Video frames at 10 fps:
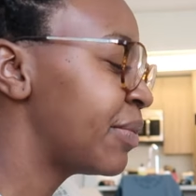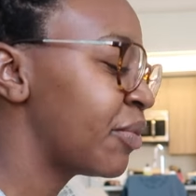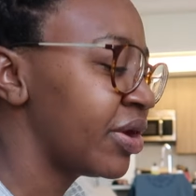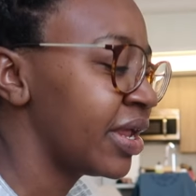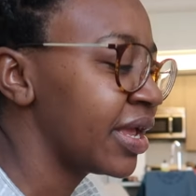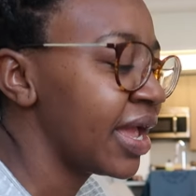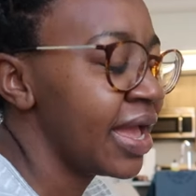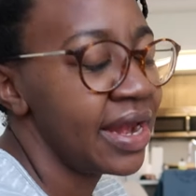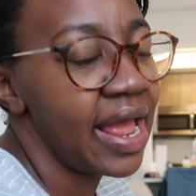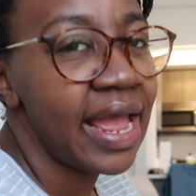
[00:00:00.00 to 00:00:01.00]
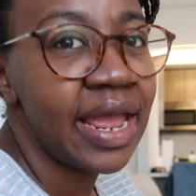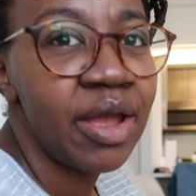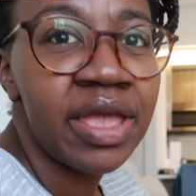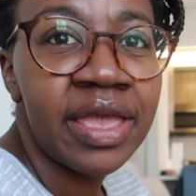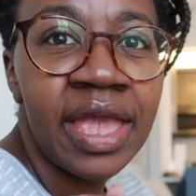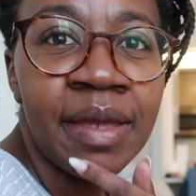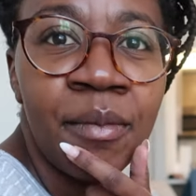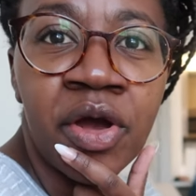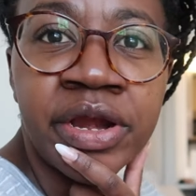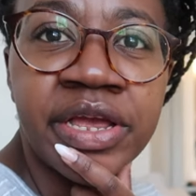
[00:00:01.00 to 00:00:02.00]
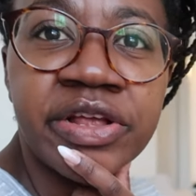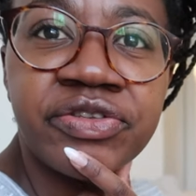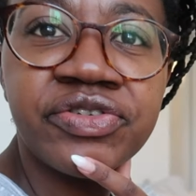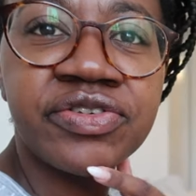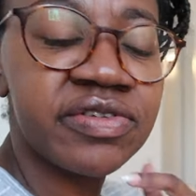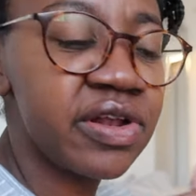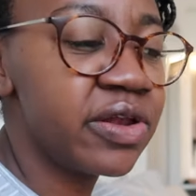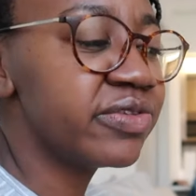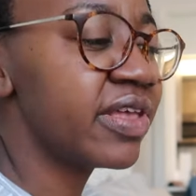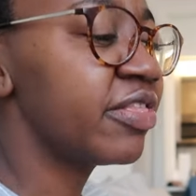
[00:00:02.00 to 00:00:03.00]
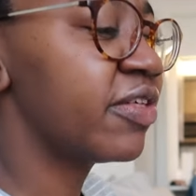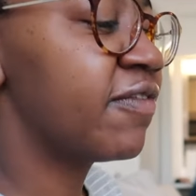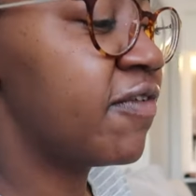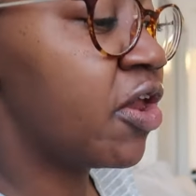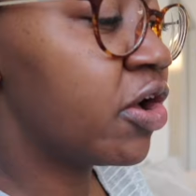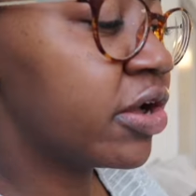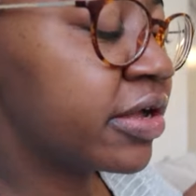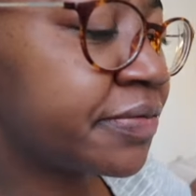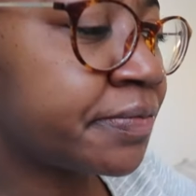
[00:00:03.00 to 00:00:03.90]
morning and I came on here to just close out the vlog.